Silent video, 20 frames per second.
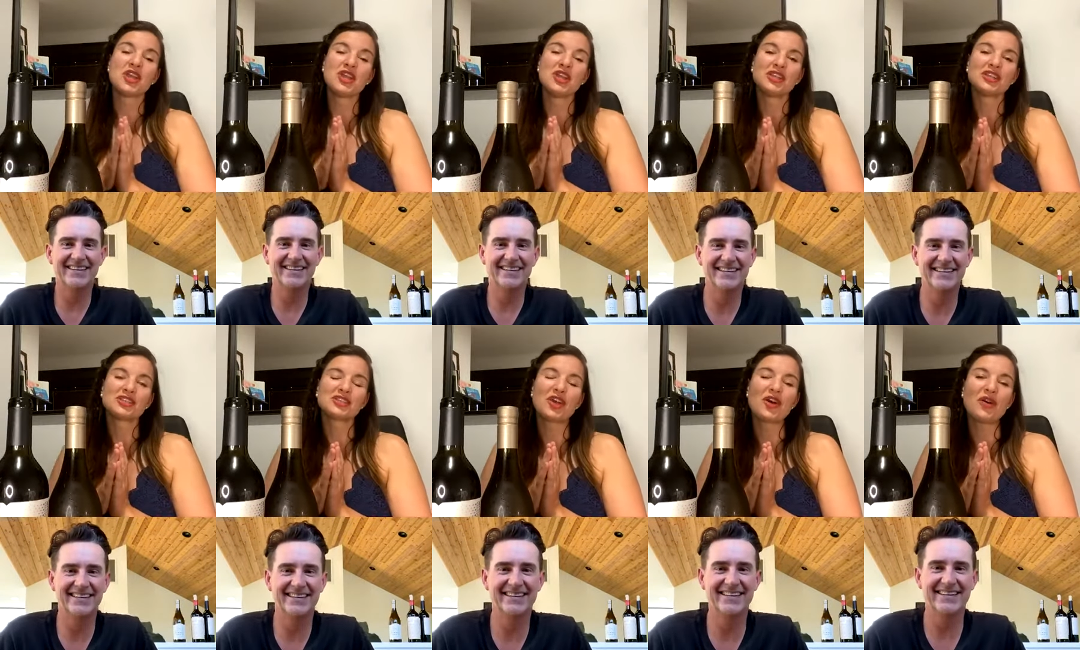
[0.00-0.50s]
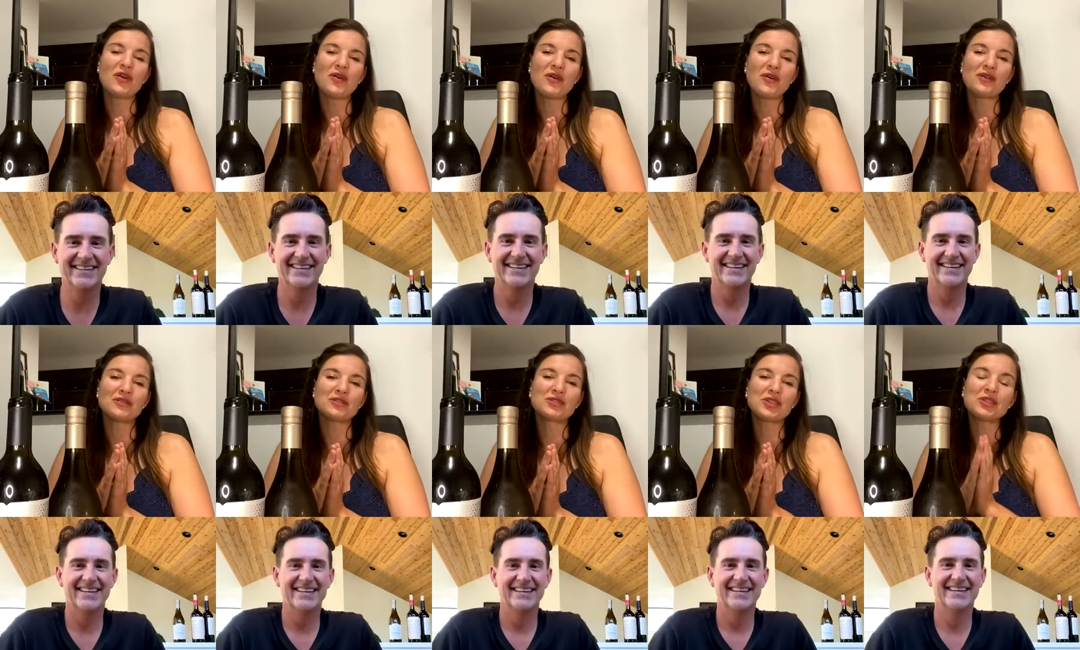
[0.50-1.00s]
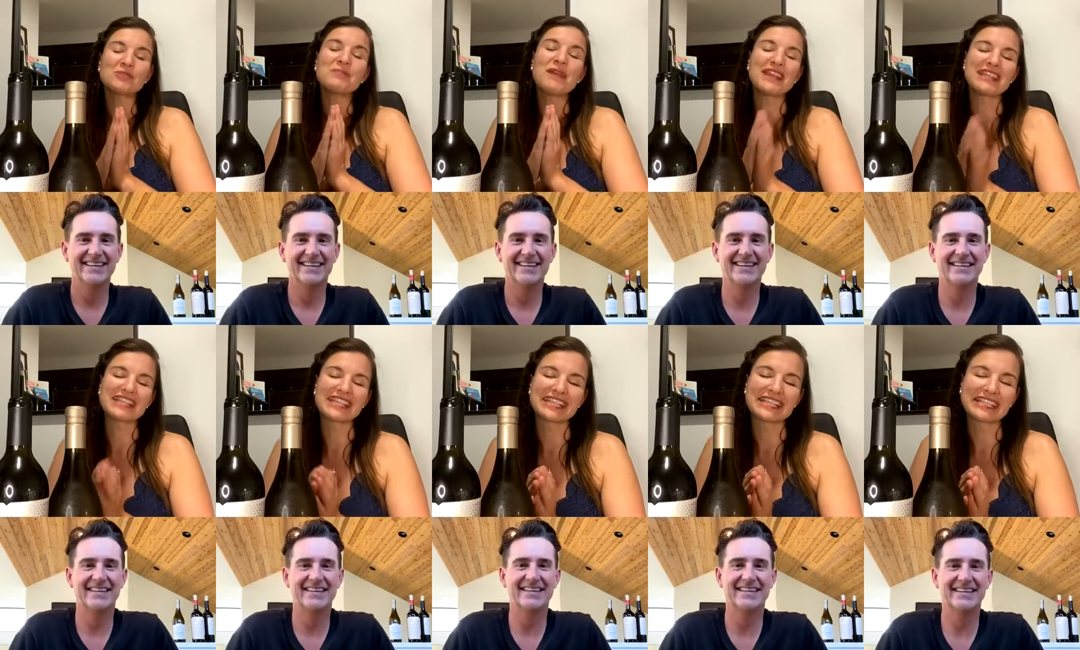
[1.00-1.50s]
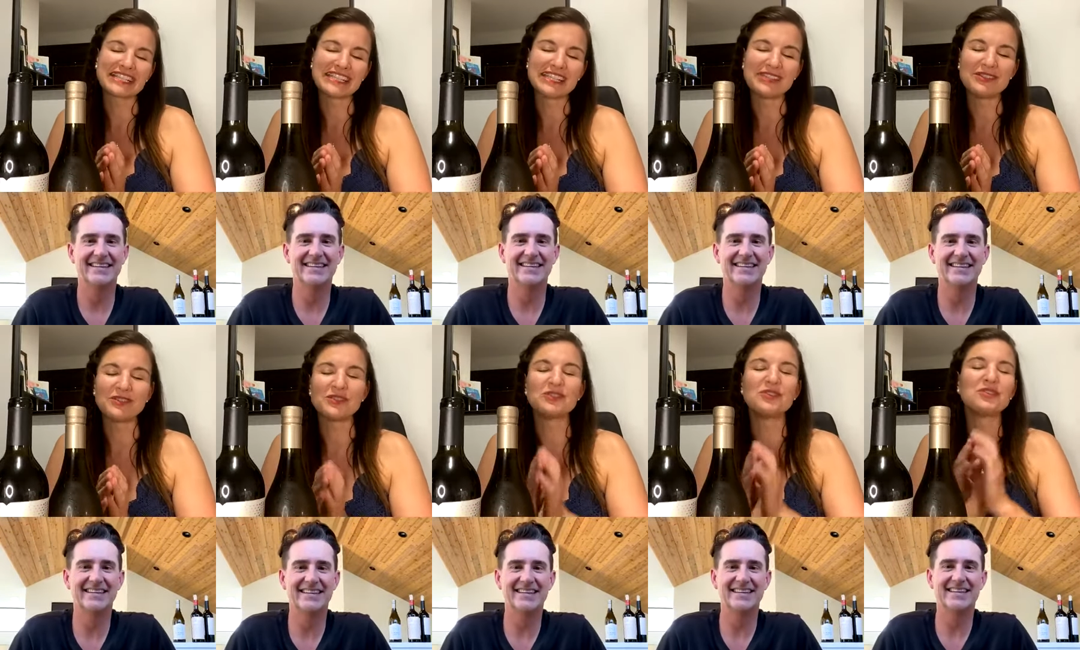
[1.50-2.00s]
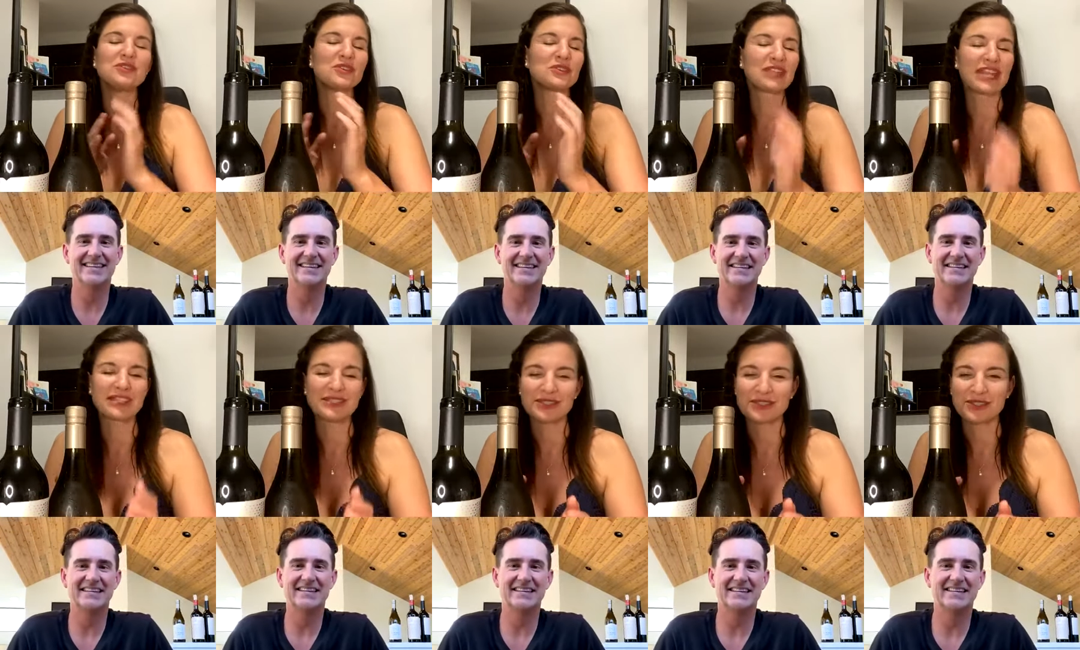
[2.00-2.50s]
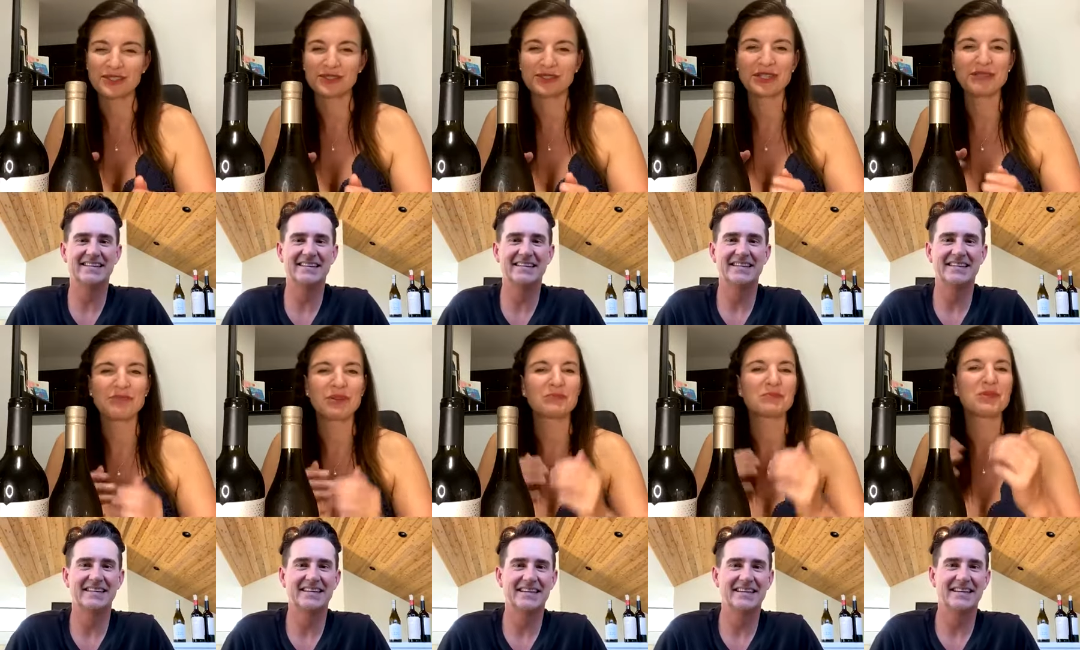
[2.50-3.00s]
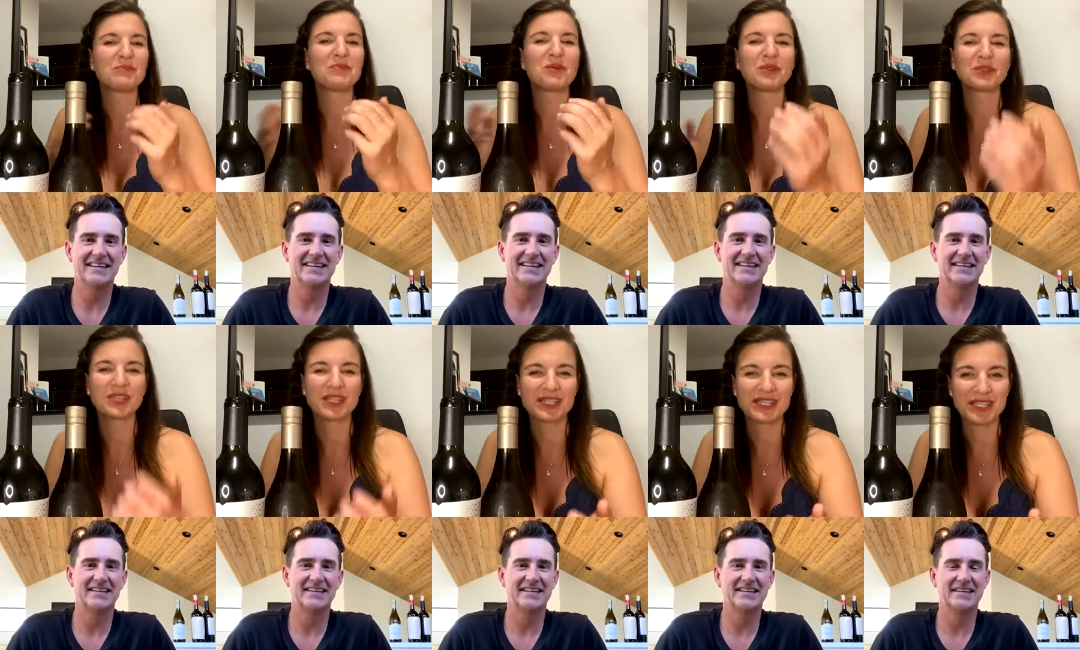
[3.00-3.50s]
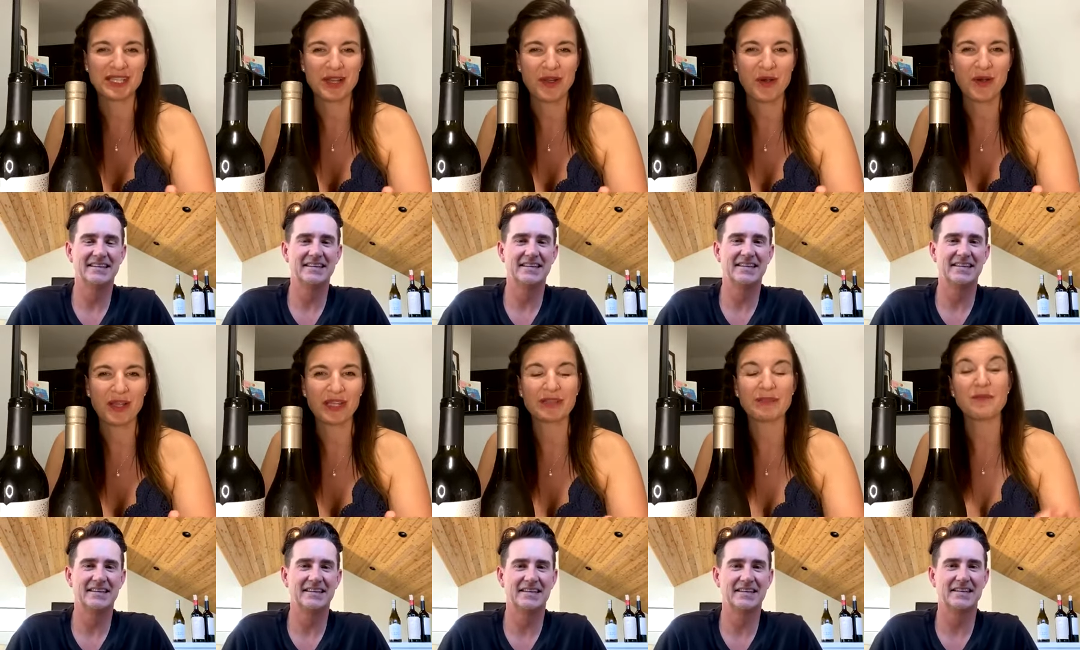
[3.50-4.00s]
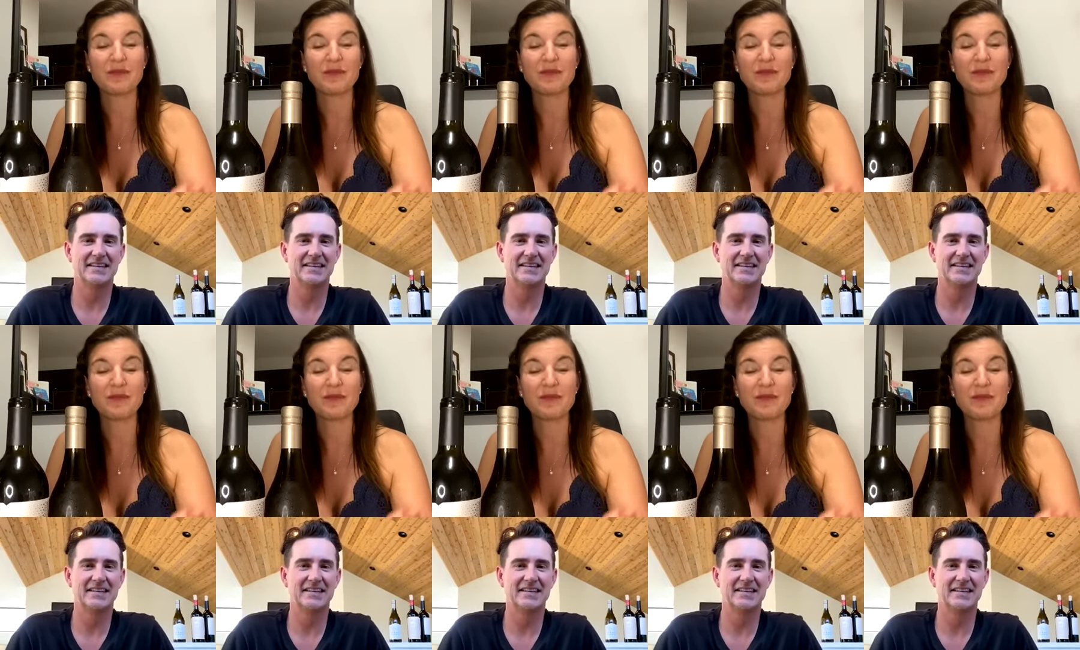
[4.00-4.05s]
Speaker 1: so just basically you know that story but people doesn't know it